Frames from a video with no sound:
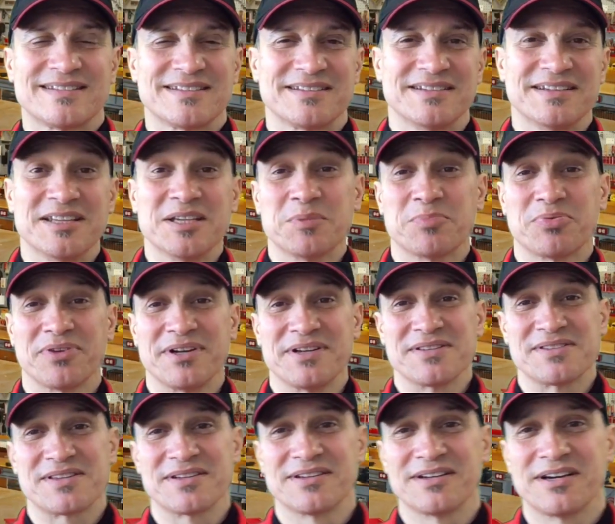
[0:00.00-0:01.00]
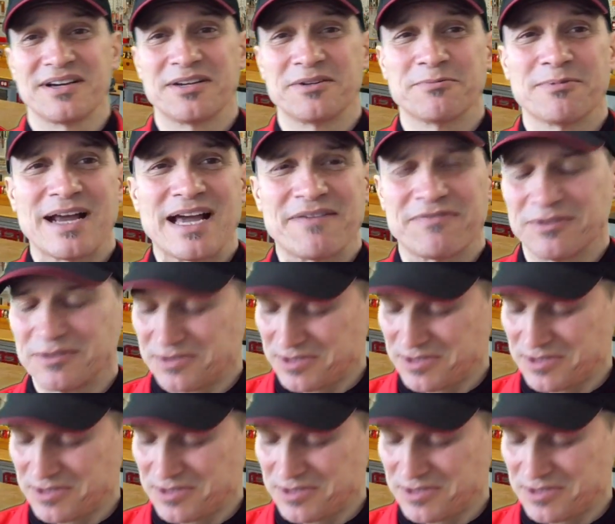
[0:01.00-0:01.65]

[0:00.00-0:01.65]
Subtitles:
neoprene is going to unravel.